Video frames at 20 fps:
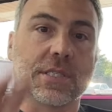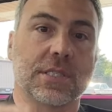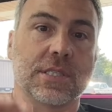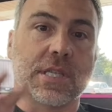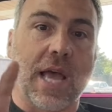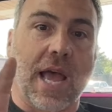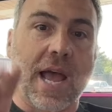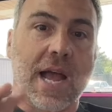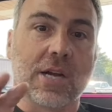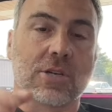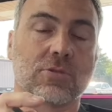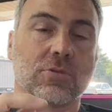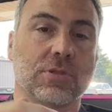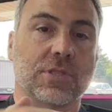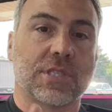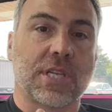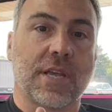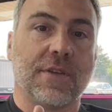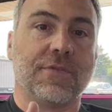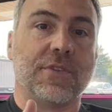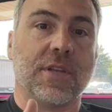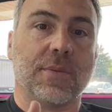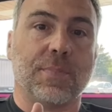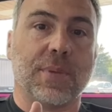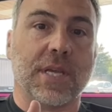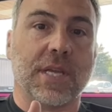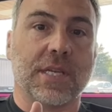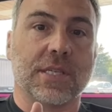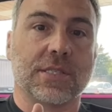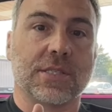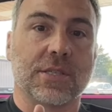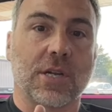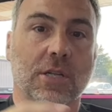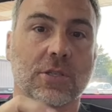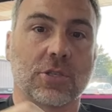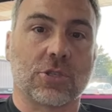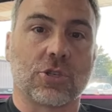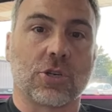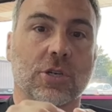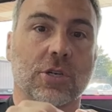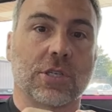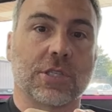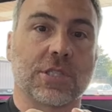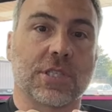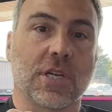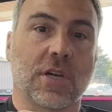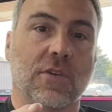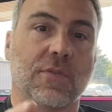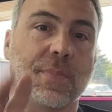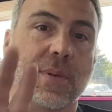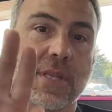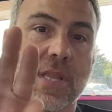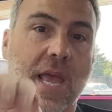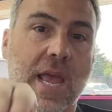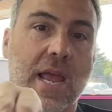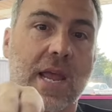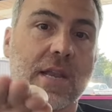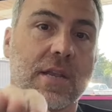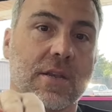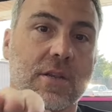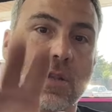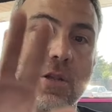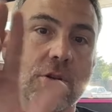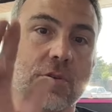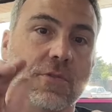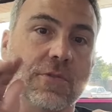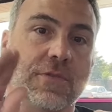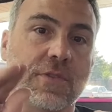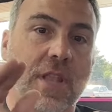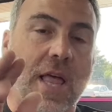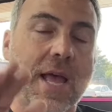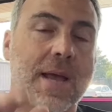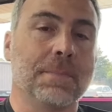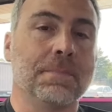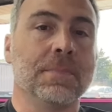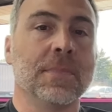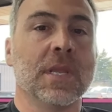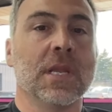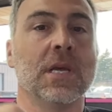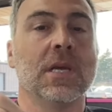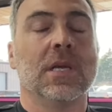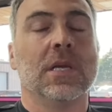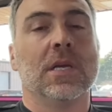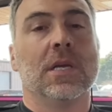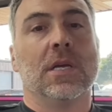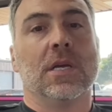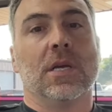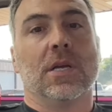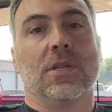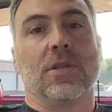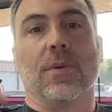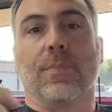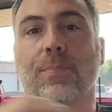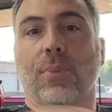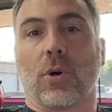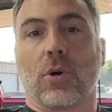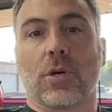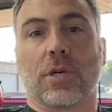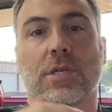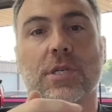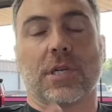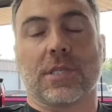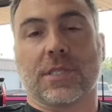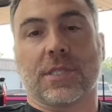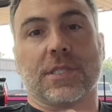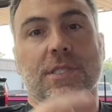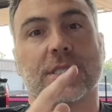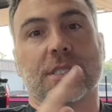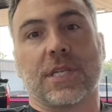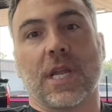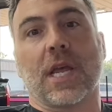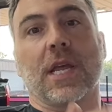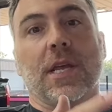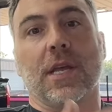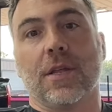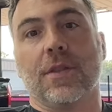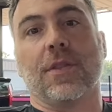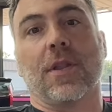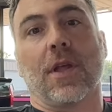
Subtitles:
actual safety piece, not the trigger itself, but the end little flap, the bar doesn't stay in